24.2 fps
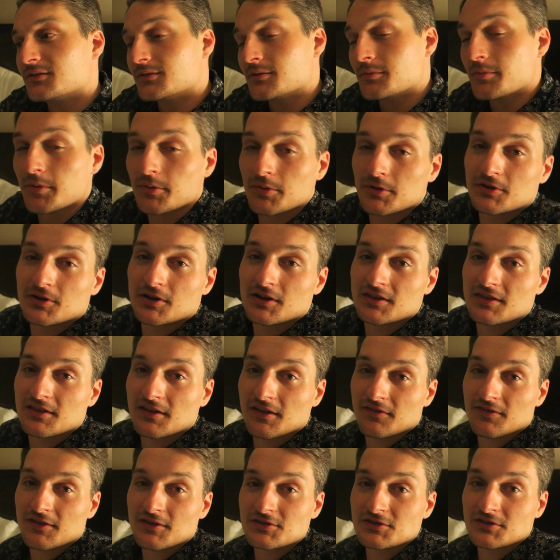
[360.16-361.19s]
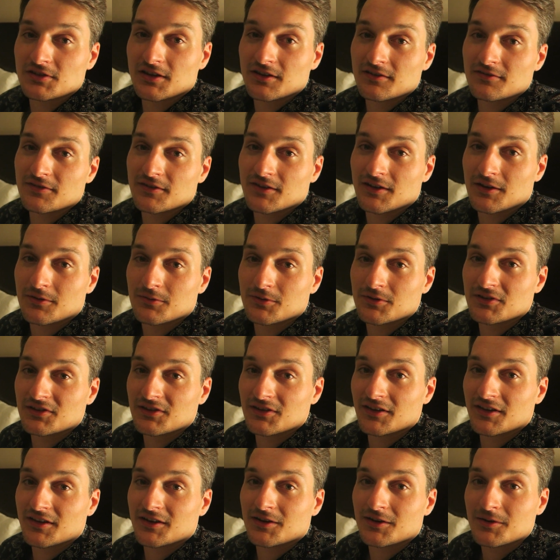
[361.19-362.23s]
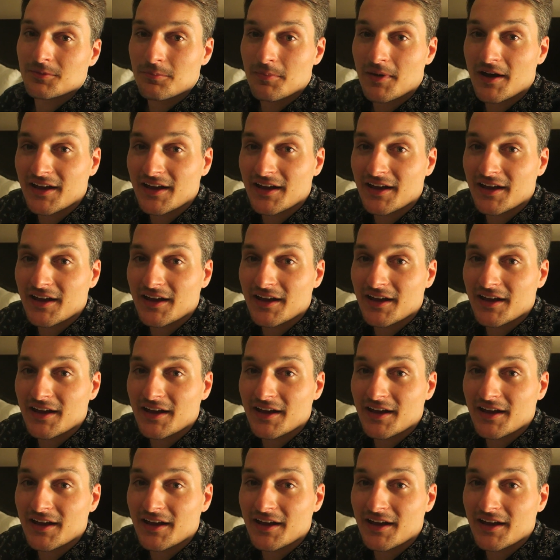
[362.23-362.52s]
Remember, create the life that you love, and we'll see you later.